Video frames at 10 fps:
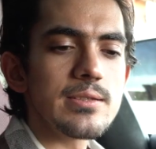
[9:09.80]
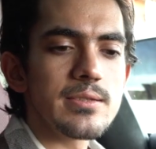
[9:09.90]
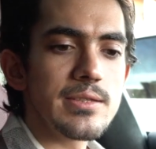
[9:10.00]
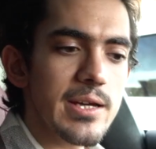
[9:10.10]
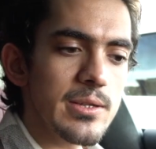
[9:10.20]

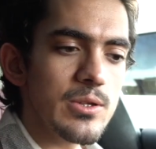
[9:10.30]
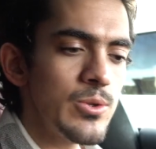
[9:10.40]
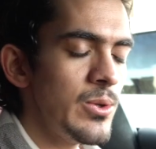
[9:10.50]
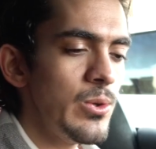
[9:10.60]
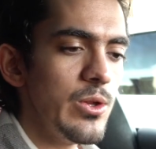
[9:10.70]
then
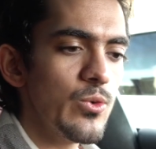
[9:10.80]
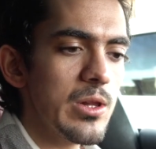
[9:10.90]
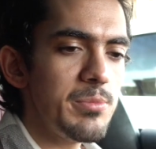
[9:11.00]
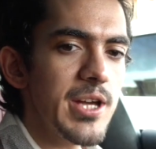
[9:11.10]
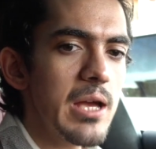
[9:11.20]
you
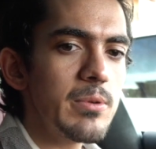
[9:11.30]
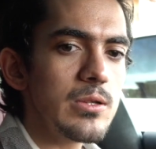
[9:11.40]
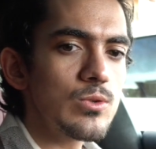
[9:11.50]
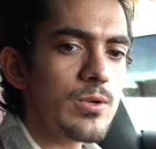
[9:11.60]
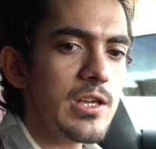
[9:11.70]
will be
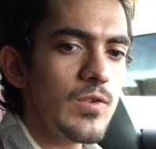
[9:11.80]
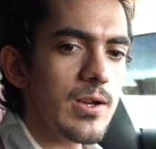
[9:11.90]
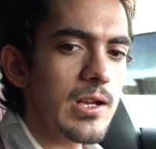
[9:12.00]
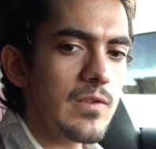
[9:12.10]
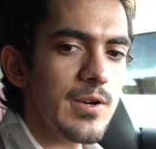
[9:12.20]
able to give
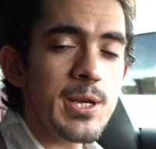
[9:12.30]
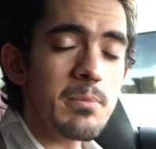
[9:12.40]
yourself an